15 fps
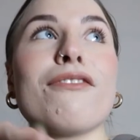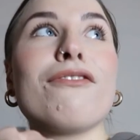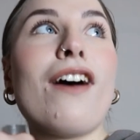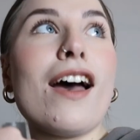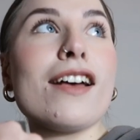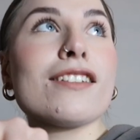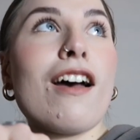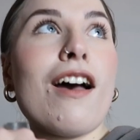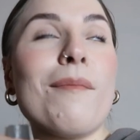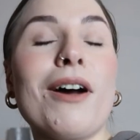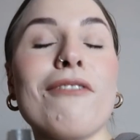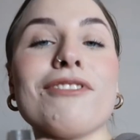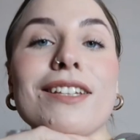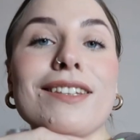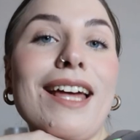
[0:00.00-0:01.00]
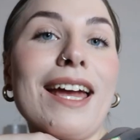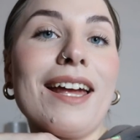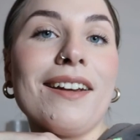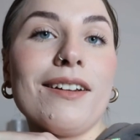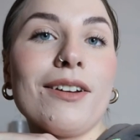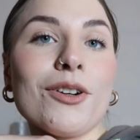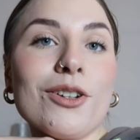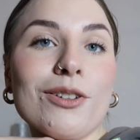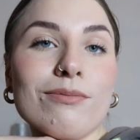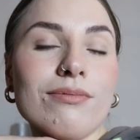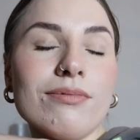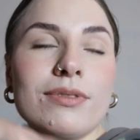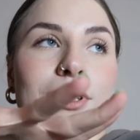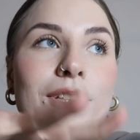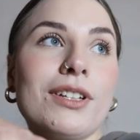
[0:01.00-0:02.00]
the first time I've done that in,
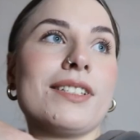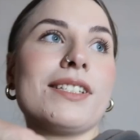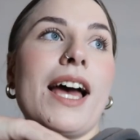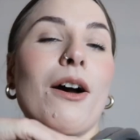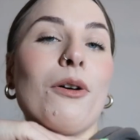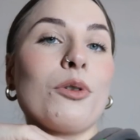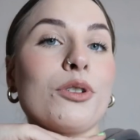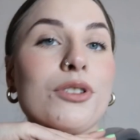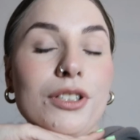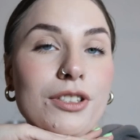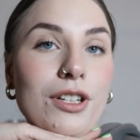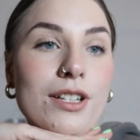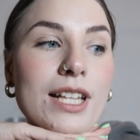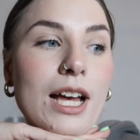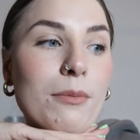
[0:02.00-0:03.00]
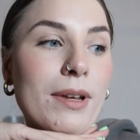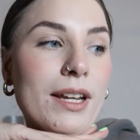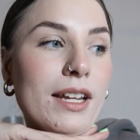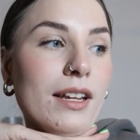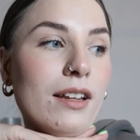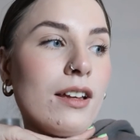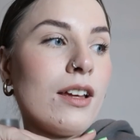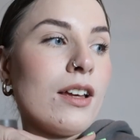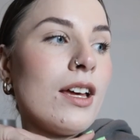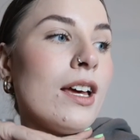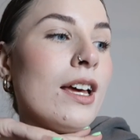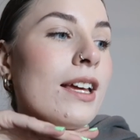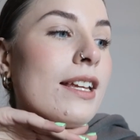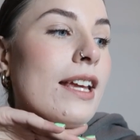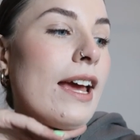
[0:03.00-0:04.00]
you can tell, God knows how many
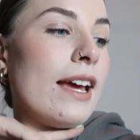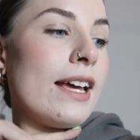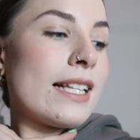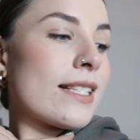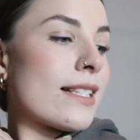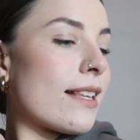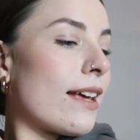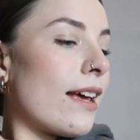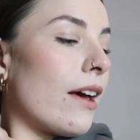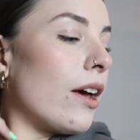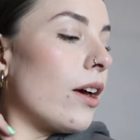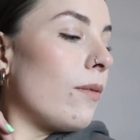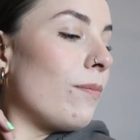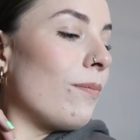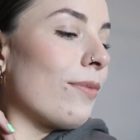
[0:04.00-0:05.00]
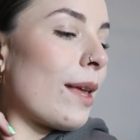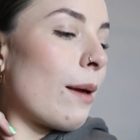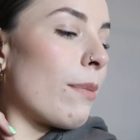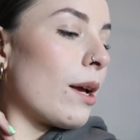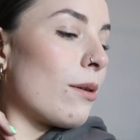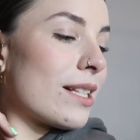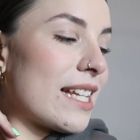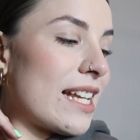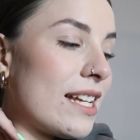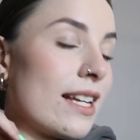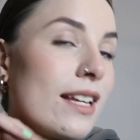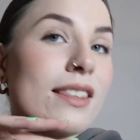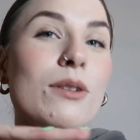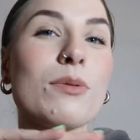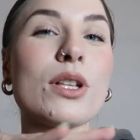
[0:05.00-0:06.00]
years. But it was
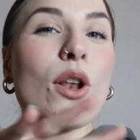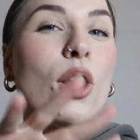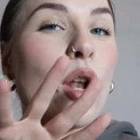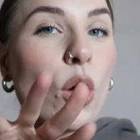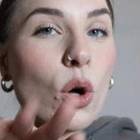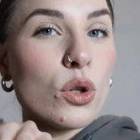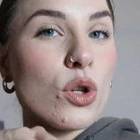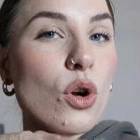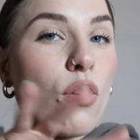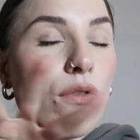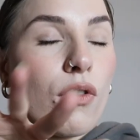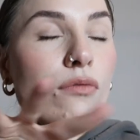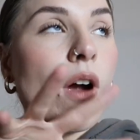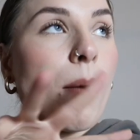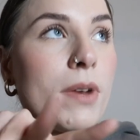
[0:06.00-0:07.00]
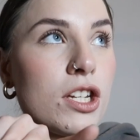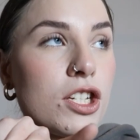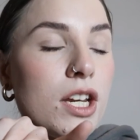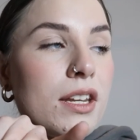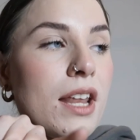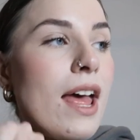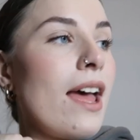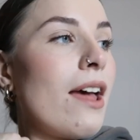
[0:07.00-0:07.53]
needed. There was a lot of rubbish in there.